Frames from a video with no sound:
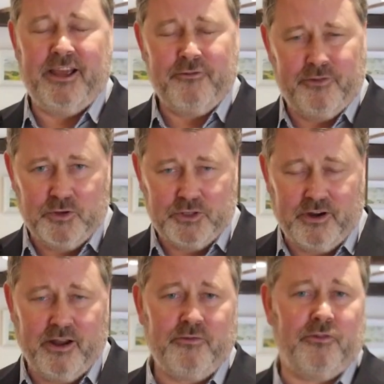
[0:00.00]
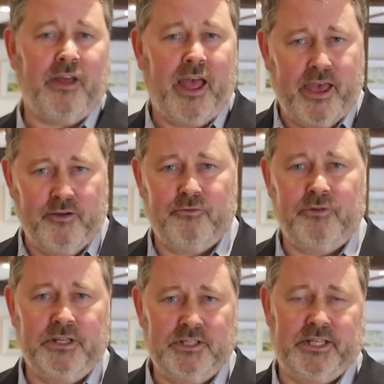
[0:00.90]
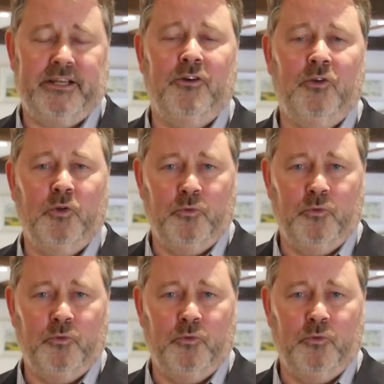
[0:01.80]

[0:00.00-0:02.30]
a photograph of every single